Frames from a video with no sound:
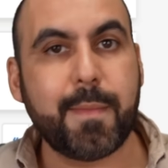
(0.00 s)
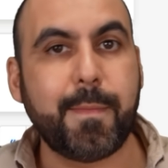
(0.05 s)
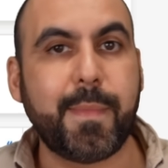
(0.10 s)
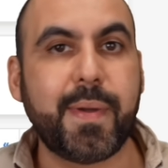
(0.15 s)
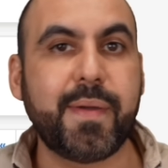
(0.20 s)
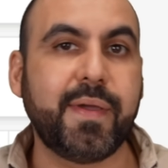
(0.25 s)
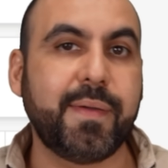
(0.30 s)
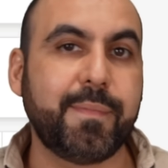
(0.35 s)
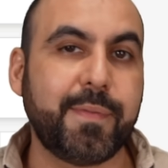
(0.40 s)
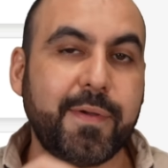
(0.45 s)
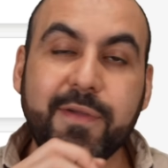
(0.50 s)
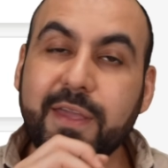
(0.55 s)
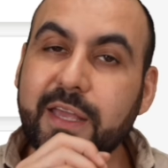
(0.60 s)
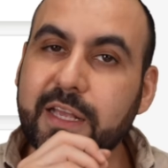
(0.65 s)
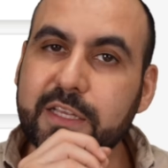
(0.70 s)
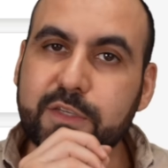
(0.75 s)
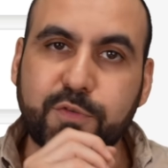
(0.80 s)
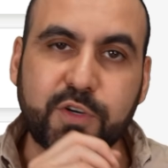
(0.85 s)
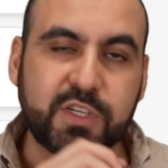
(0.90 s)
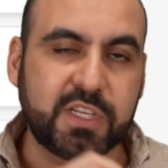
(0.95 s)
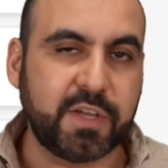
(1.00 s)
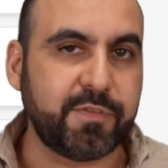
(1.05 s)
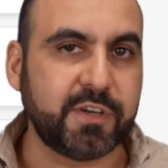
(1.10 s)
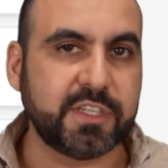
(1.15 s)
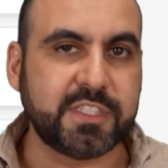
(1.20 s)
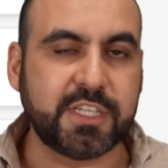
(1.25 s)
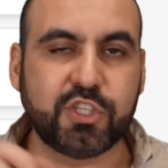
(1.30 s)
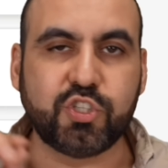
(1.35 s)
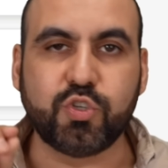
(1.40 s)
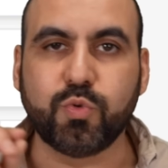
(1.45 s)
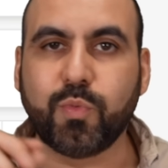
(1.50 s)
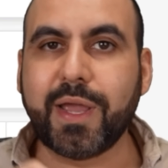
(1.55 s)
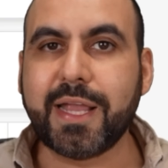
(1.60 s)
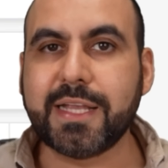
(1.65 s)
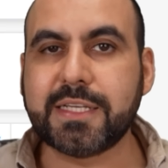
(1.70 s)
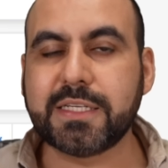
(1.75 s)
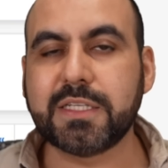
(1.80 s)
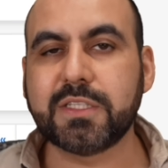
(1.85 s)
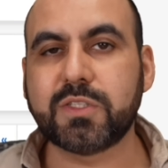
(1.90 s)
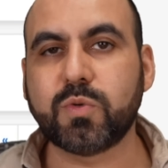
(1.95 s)
Maybe it's for different
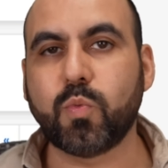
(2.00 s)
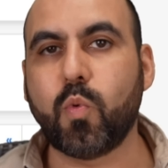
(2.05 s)
situations.